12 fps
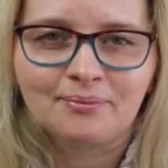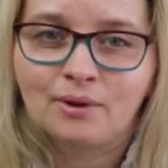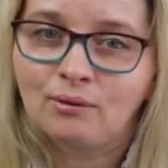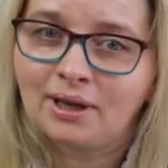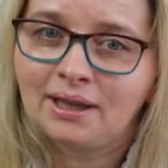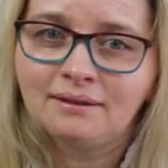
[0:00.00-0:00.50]

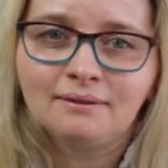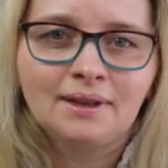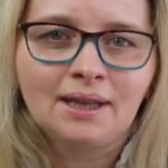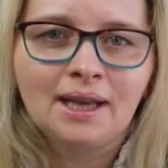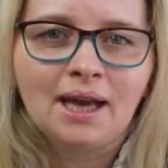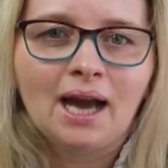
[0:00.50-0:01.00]
Well,
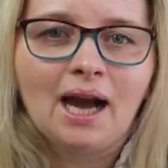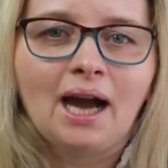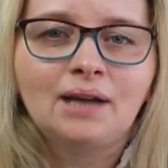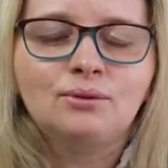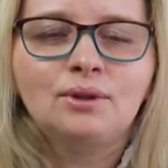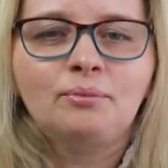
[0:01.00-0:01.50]

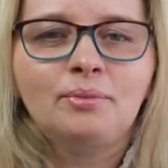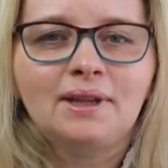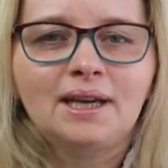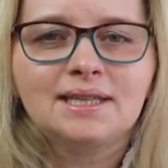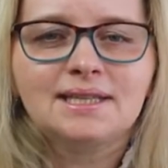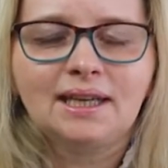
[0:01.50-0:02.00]
I will
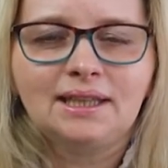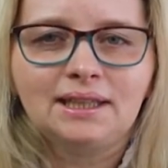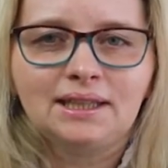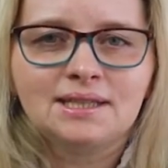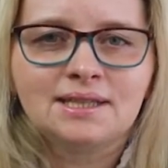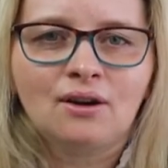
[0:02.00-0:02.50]
place a
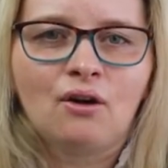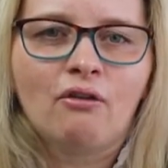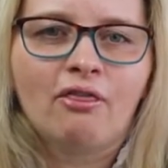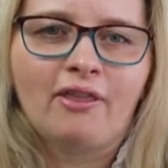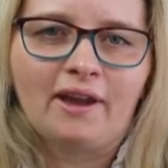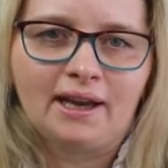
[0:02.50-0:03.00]
list
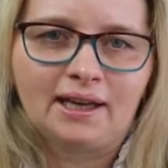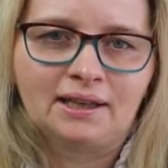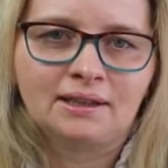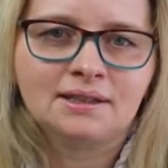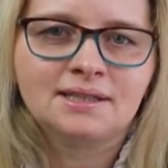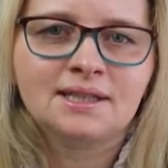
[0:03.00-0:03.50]
of
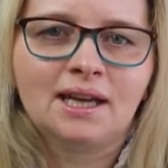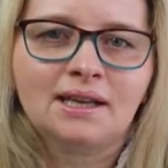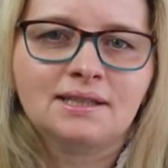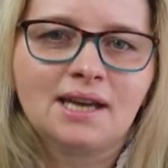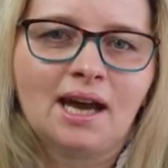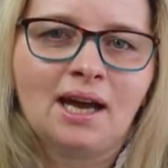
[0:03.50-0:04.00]
things
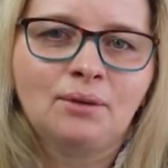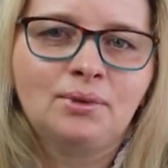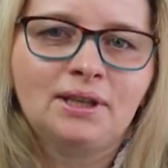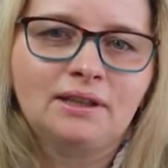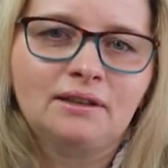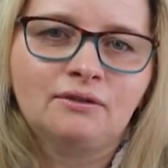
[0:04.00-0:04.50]
that I
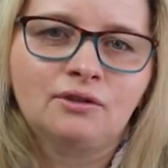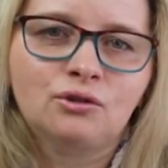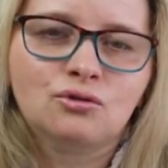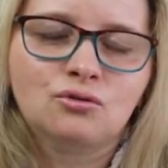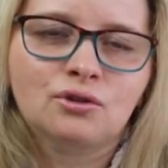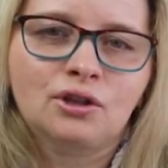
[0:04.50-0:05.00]
believe you
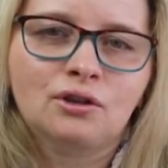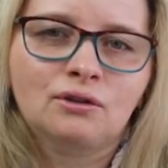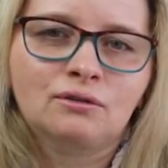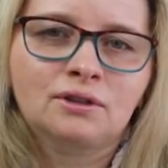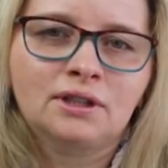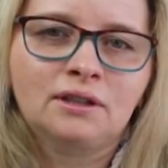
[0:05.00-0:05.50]
should
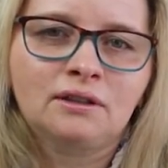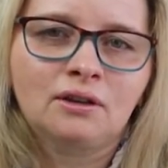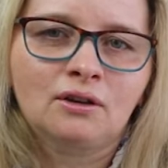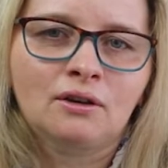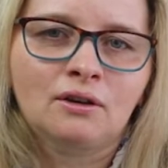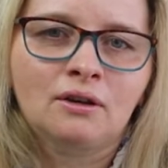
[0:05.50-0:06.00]
include in
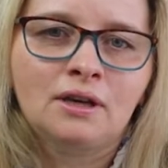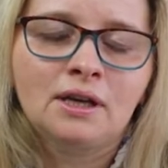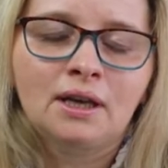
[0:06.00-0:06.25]
your